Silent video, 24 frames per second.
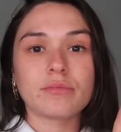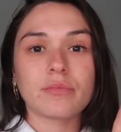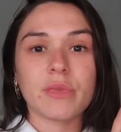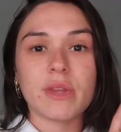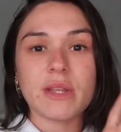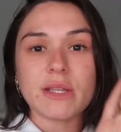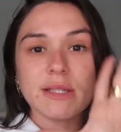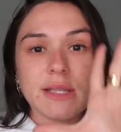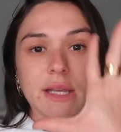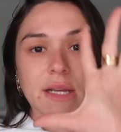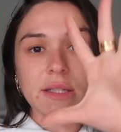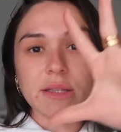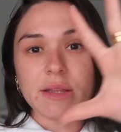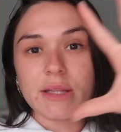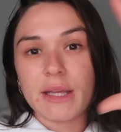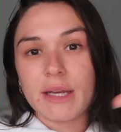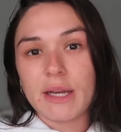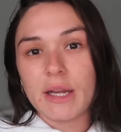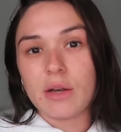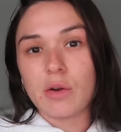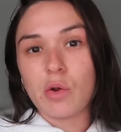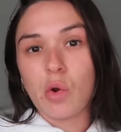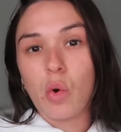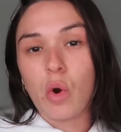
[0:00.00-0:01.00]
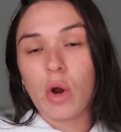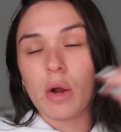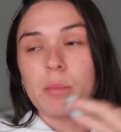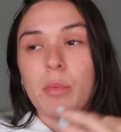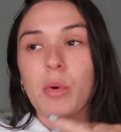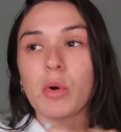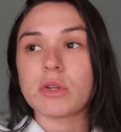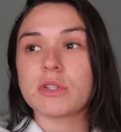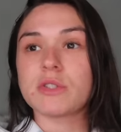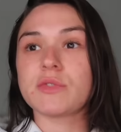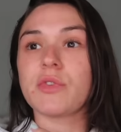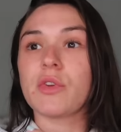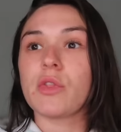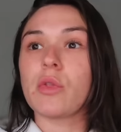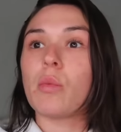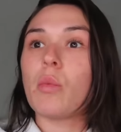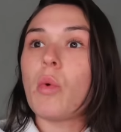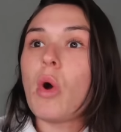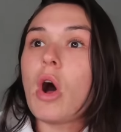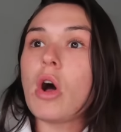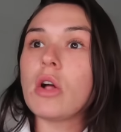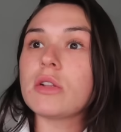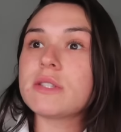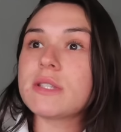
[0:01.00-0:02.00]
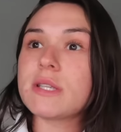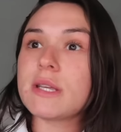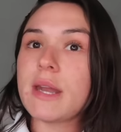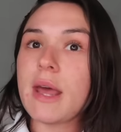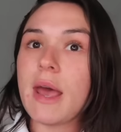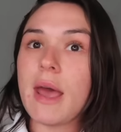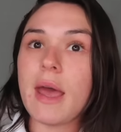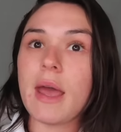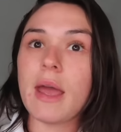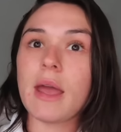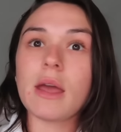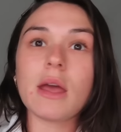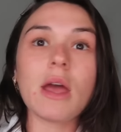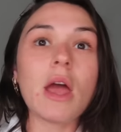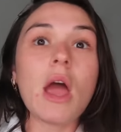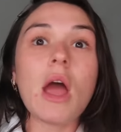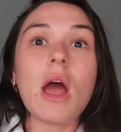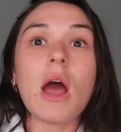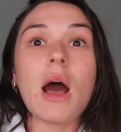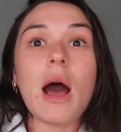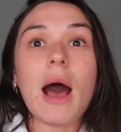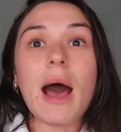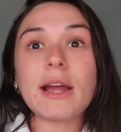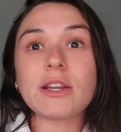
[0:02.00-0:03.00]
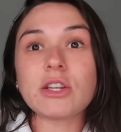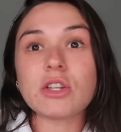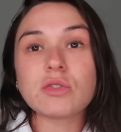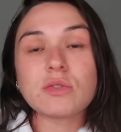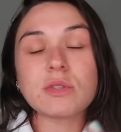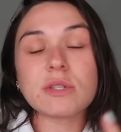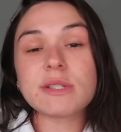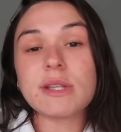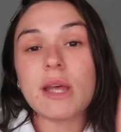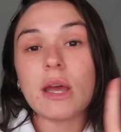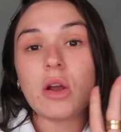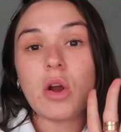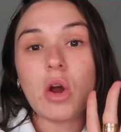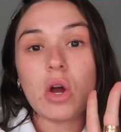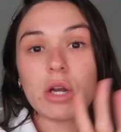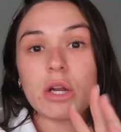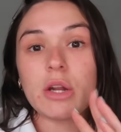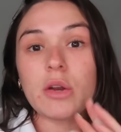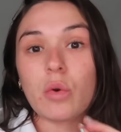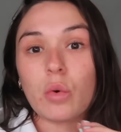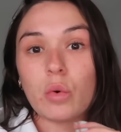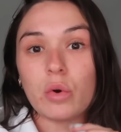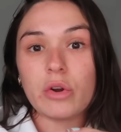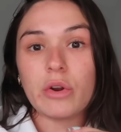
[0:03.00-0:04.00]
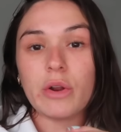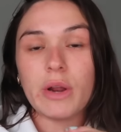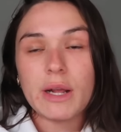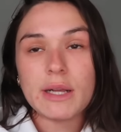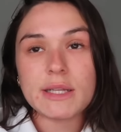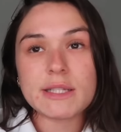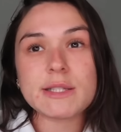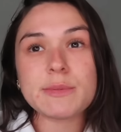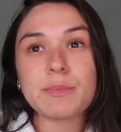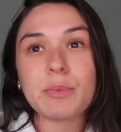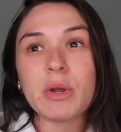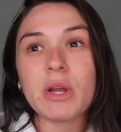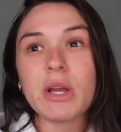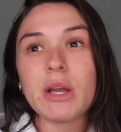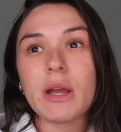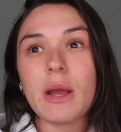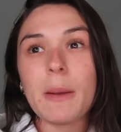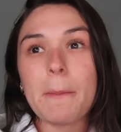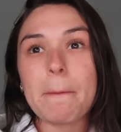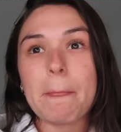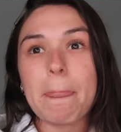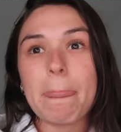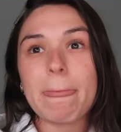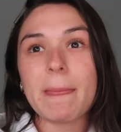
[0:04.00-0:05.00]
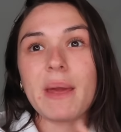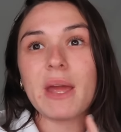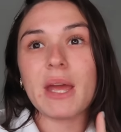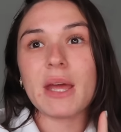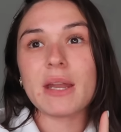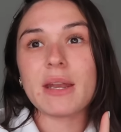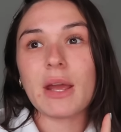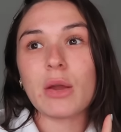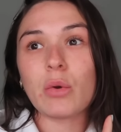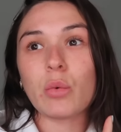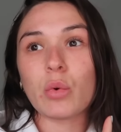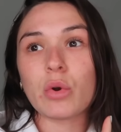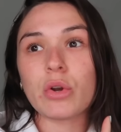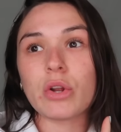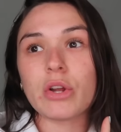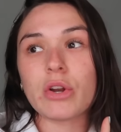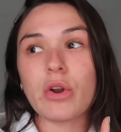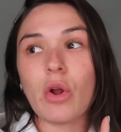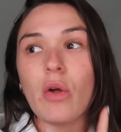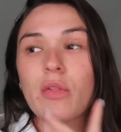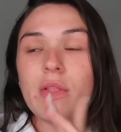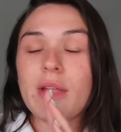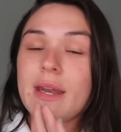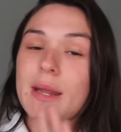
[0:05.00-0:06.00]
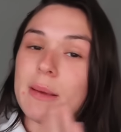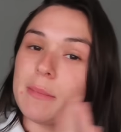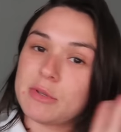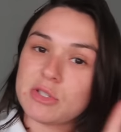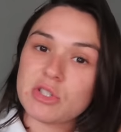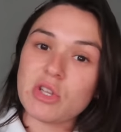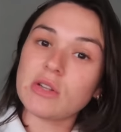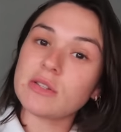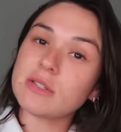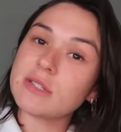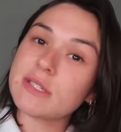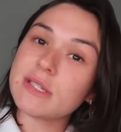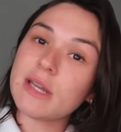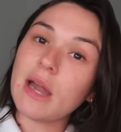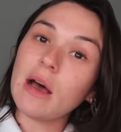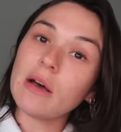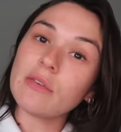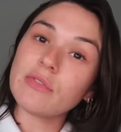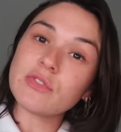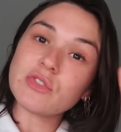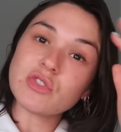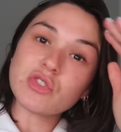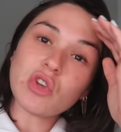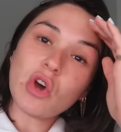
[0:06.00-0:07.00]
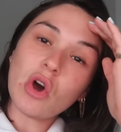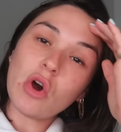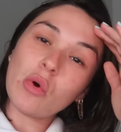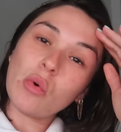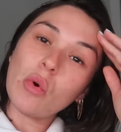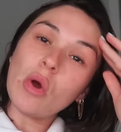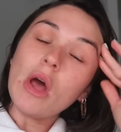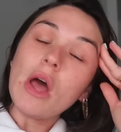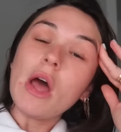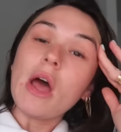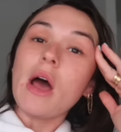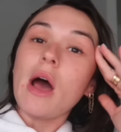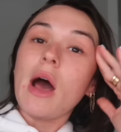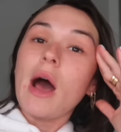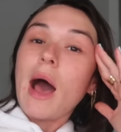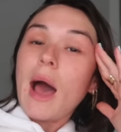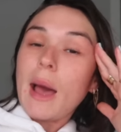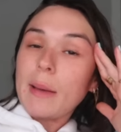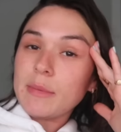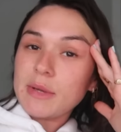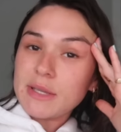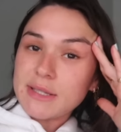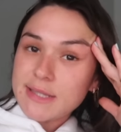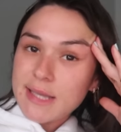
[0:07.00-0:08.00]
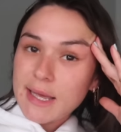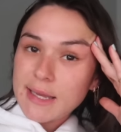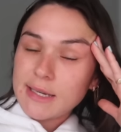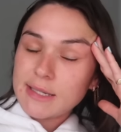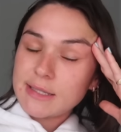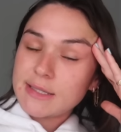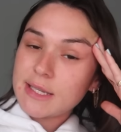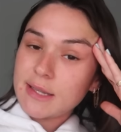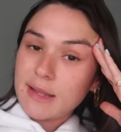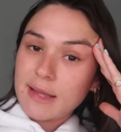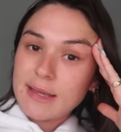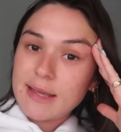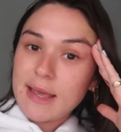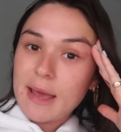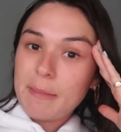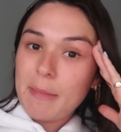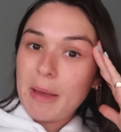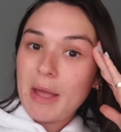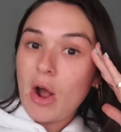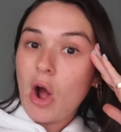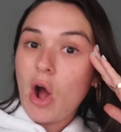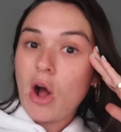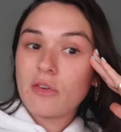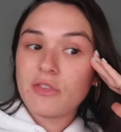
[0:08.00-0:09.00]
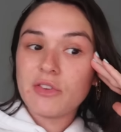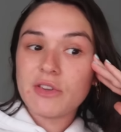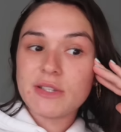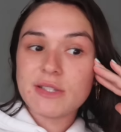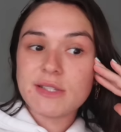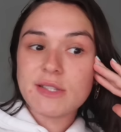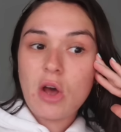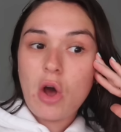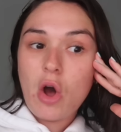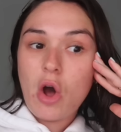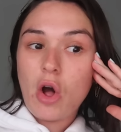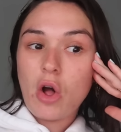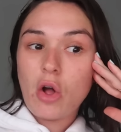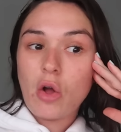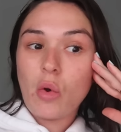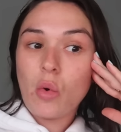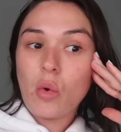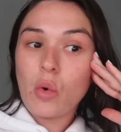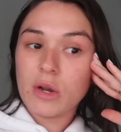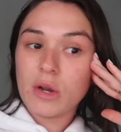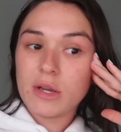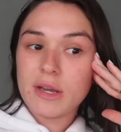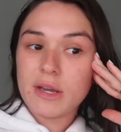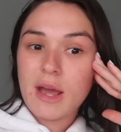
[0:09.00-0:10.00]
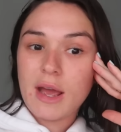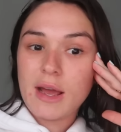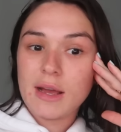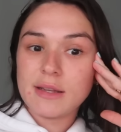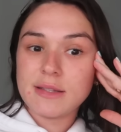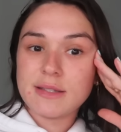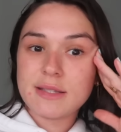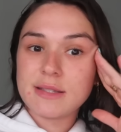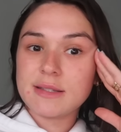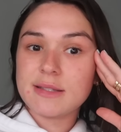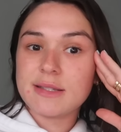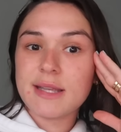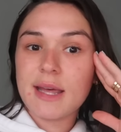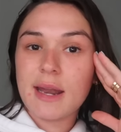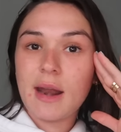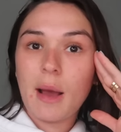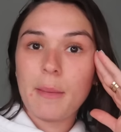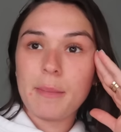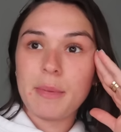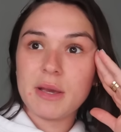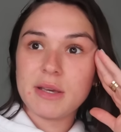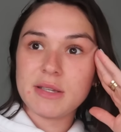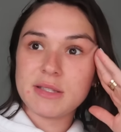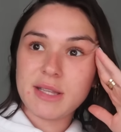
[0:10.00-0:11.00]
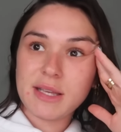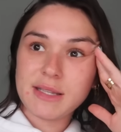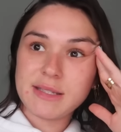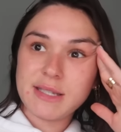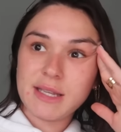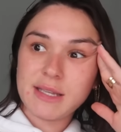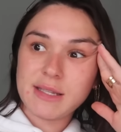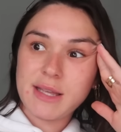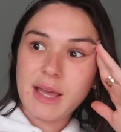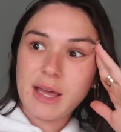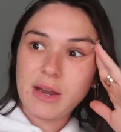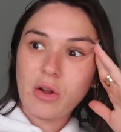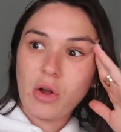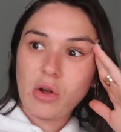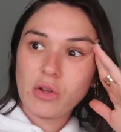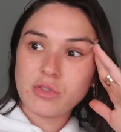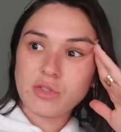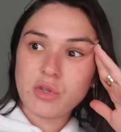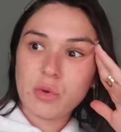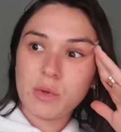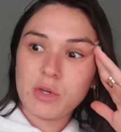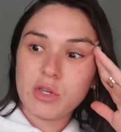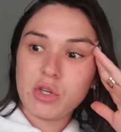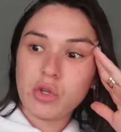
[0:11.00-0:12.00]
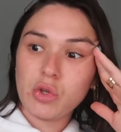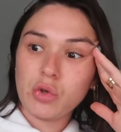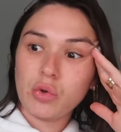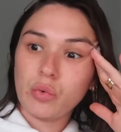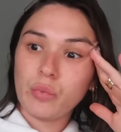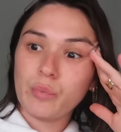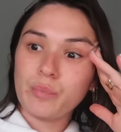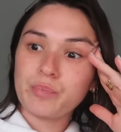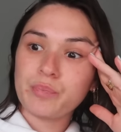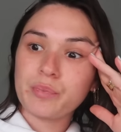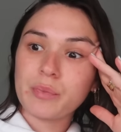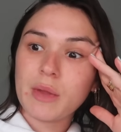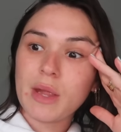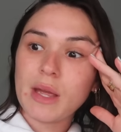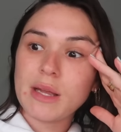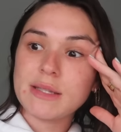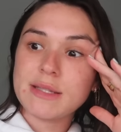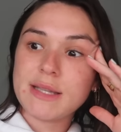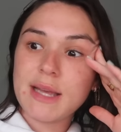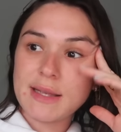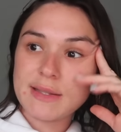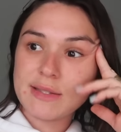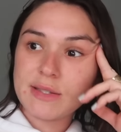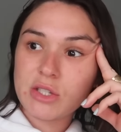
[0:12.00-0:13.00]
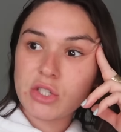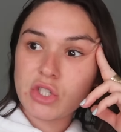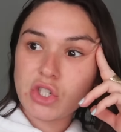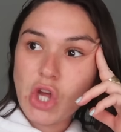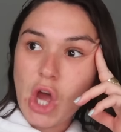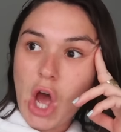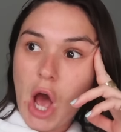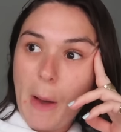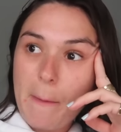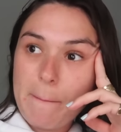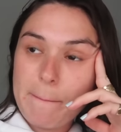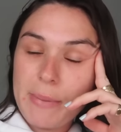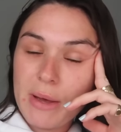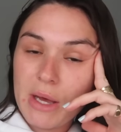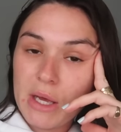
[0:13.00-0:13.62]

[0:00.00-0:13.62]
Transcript: these like linen cork boards for the wall today. I just was like on an ordering spree, and I ordered all that Amazon stuff. So I'm excited to like get my office all organized and set up, because I did get also a new desktop